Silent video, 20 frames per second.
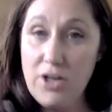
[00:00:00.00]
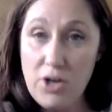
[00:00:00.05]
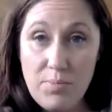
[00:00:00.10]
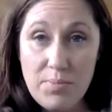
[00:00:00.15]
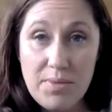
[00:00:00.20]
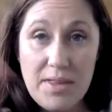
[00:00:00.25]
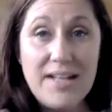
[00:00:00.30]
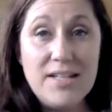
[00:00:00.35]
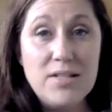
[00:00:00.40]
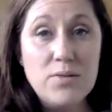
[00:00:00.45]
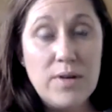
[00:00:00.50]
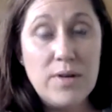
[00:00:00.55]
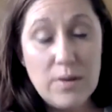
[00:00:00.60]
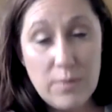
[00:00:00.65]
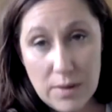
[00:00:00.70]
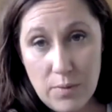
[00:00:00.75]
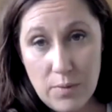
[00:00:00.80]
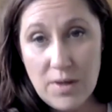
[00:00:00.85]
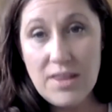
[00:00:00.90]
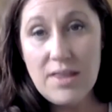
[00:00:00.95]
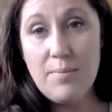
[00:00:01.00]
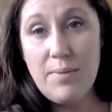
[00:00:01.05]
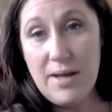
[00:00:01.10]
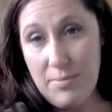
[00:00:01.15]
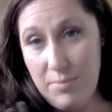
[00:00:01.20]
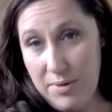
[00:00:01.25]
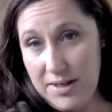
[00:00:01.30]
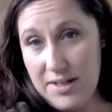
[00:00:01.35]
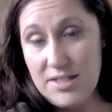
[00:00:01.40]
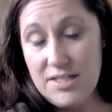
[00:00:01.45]
nope, that's where we want the
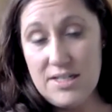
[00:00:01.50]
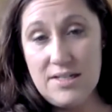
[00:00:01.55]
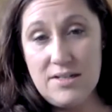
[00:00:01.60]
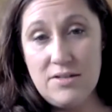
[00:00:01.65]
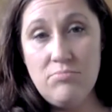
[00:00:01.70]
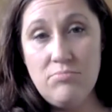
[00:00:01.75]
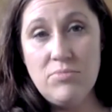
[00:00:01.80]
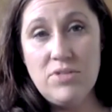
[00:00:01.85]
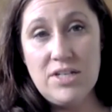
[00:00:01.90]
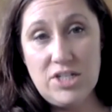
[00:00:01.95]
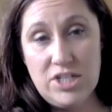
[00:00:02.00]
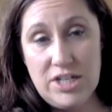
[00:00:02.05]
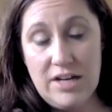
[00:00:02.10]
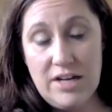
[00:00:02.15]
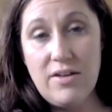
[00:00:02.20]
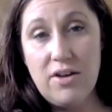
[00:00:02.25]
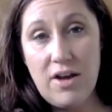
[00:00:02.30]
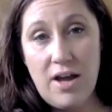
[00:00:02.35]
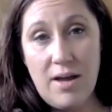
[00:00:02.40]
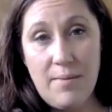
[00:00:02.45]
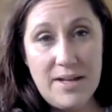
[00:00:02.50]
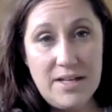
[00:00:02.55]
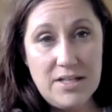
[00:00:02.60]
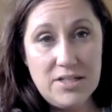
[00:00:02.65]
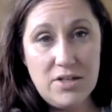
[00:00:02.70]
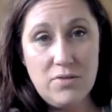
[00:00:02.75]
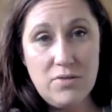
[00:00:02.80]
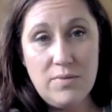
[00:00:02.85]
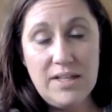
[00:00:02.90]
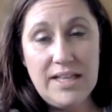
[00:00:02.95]
public to share their comment.
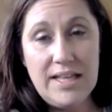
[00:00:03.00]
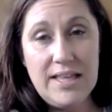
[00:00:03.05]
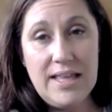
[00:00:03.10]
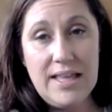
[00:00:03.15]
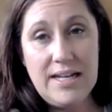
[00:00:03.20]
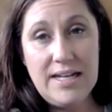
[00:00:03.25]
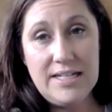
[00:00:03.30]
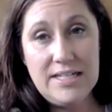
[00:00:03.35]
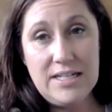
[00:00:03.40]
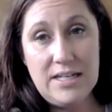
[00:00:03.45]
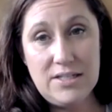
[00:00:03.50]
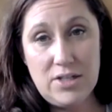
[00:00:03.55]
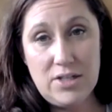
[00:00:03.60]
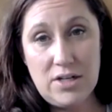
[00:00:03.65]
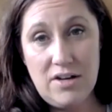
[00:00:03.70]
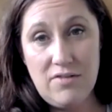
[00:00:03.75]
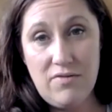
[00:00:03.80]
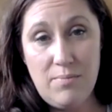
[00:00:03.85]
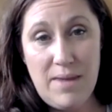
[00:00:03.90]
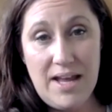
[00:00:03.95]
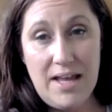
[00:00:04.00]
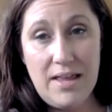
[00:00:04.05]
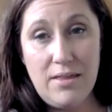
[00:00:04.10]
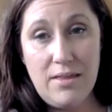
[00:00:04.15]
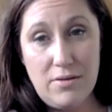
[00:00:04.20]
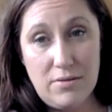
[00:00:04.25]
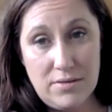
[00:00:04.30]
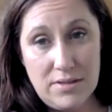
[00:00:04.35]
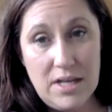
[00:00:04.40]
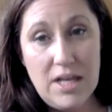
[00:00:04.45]
So really they need to sort of make
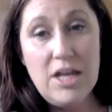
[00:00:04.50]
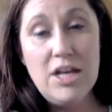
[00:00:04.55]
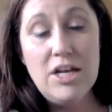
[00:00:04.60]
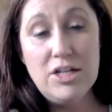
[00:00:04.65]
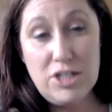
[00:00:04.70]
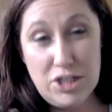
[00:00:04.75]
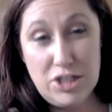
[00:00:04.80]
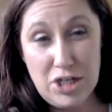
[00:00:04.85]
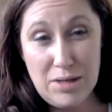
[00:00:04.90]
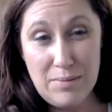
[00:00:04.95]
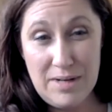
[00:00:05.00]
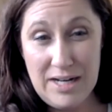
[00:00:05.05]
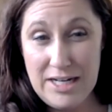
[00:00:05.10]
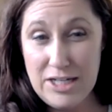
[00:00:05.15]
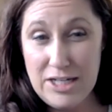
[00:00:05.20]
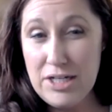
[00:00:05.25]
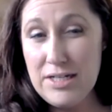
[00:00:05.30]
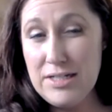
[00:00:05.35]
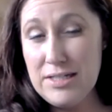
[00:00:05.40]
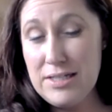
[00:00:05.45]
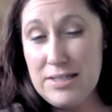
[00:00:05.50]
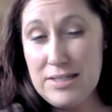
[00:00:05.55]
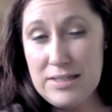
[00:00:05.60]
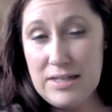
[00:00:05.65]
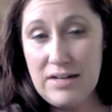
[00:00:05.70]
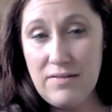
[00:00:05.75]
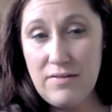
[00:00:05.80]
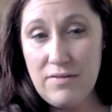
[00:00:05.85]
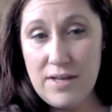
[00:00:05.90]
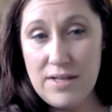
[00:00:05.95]
those determinations
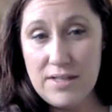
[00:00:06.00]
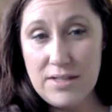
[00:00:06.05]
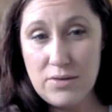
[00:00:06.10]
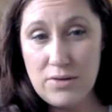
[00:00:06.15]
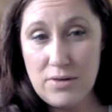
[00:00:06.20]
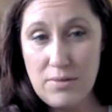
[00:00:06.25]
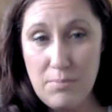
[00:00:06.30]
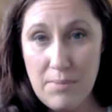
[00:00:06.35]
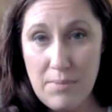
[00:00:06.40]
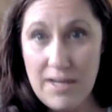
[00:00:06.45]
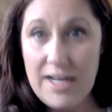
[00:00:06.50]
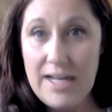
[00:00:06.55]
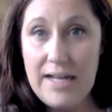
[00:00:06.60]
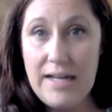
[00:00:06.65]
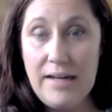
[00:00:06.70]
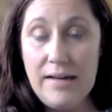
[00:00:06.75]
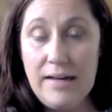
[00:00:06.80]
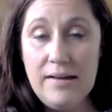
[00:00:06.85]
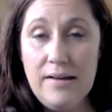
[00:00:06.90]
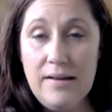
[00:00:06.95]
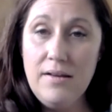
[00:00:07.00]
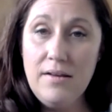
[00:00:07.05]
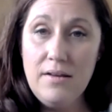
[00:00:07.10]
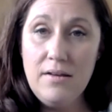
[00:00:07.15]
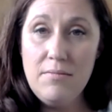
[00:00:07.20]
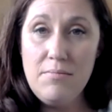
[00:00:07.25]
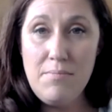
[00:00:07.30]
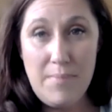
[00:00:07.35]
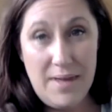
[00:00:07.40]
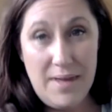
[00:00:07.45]
instead of the sort of muddy
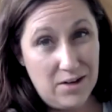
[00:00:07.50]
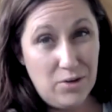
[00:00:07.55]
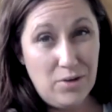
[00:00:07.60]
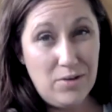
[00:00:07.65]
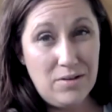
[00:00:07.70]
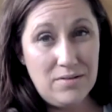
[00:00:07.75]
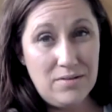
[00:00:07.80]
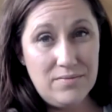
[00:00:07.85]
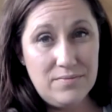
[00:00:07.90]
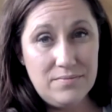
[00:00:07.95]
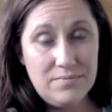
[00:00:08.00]
middle.